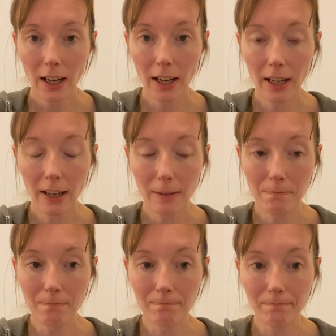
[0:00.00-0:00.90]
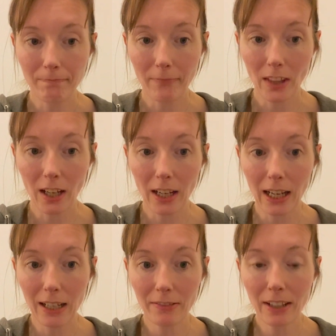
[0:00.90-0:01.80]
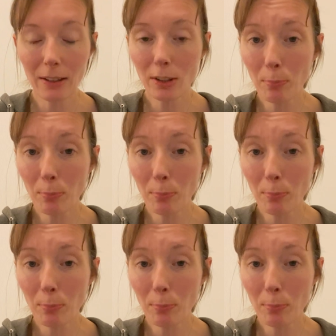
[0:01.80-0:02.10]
And that